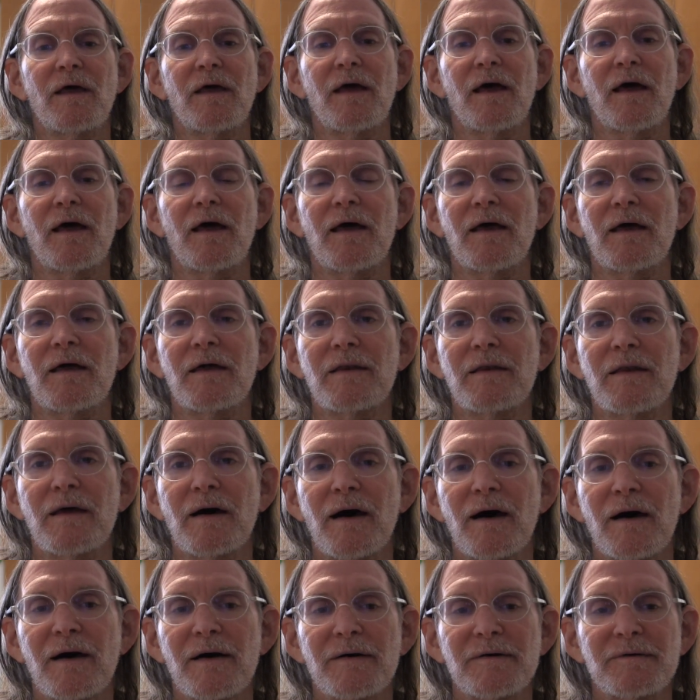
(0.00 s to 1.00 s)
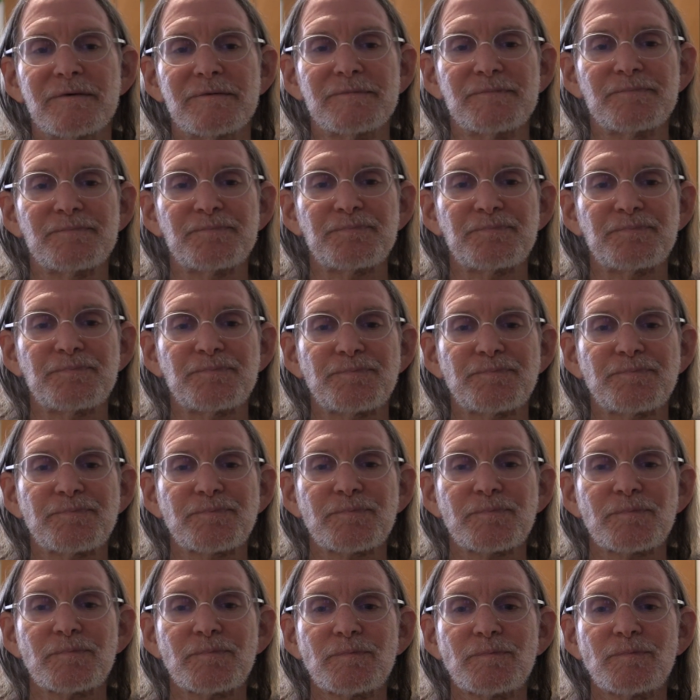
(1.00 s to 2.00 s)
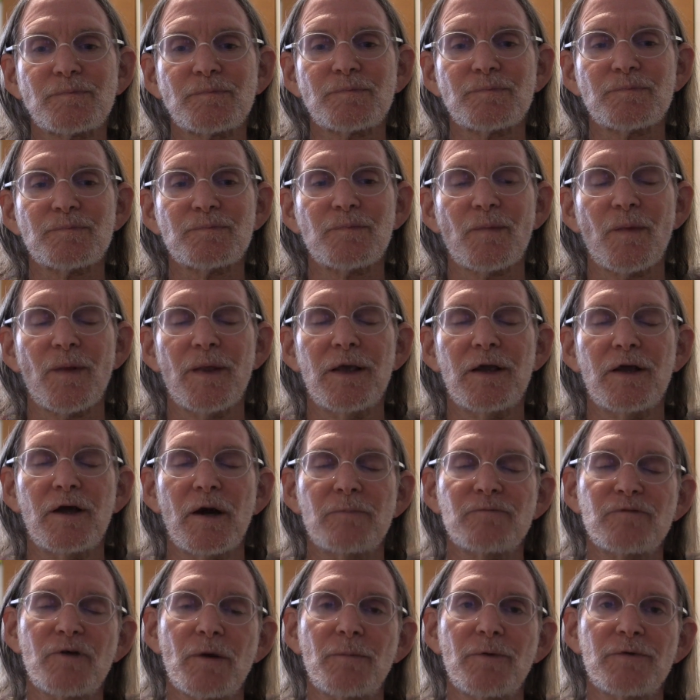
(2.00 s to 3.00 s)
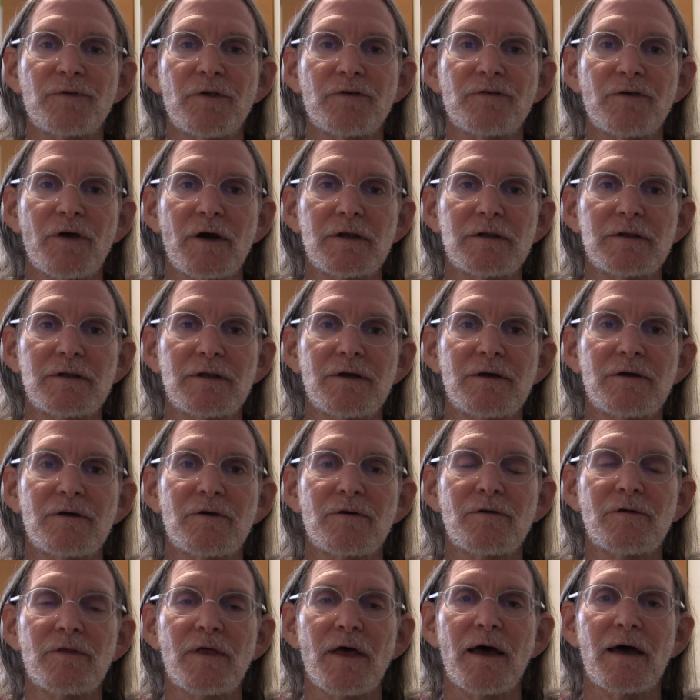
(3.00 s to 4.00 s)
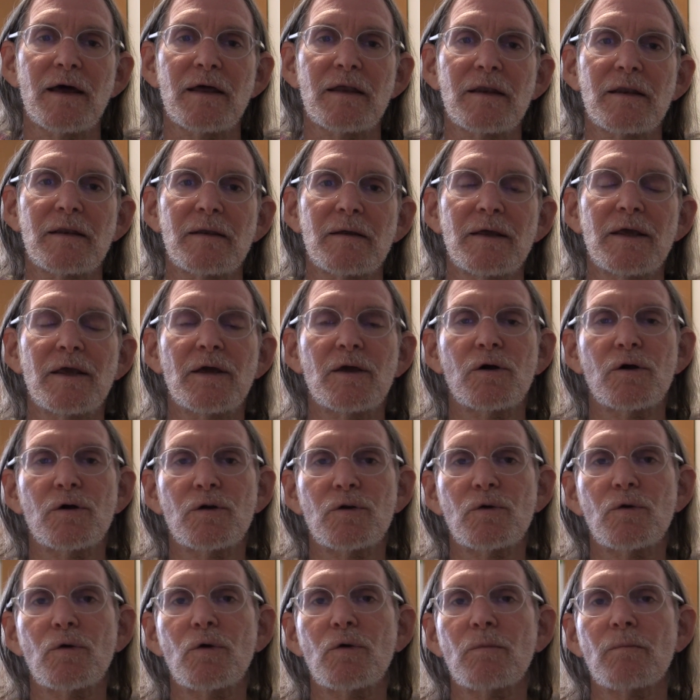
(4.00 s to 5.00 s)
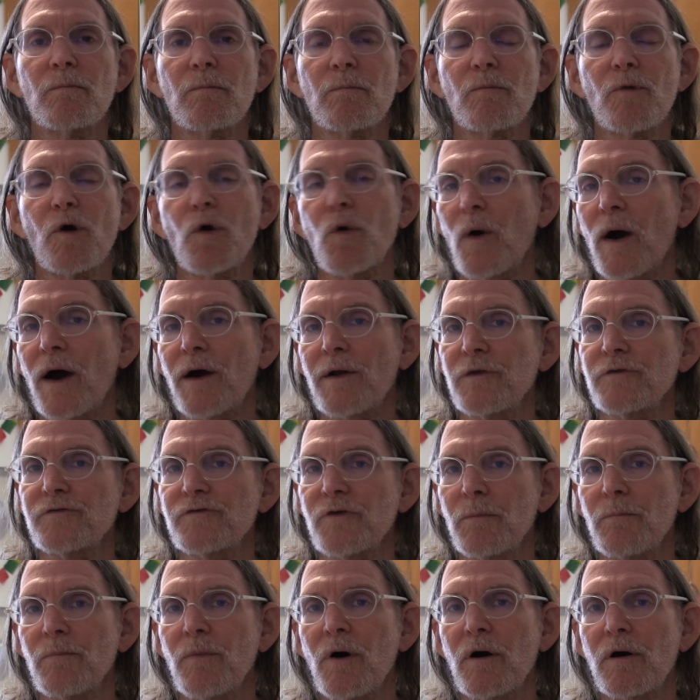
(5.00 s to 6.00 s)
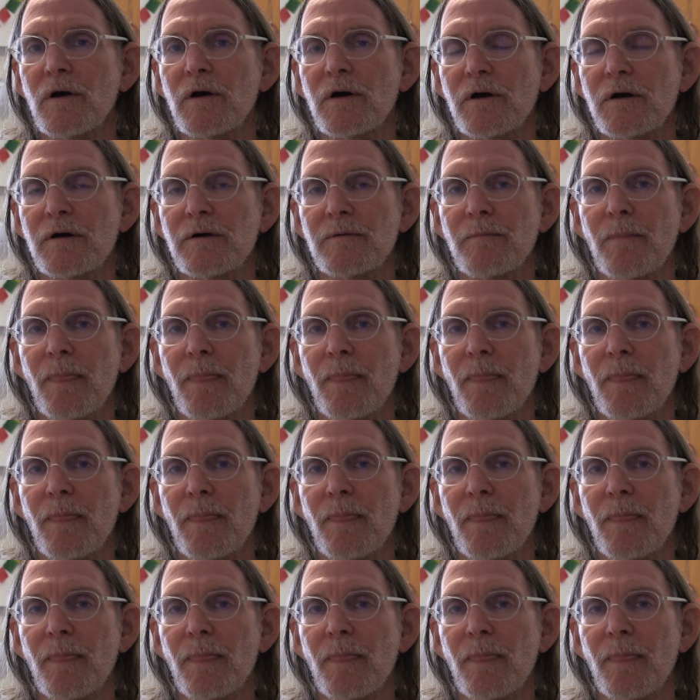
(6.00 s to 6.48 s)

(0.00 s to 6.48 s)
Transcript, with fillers: and uh, he comes up with this idea that he could go out as a monk,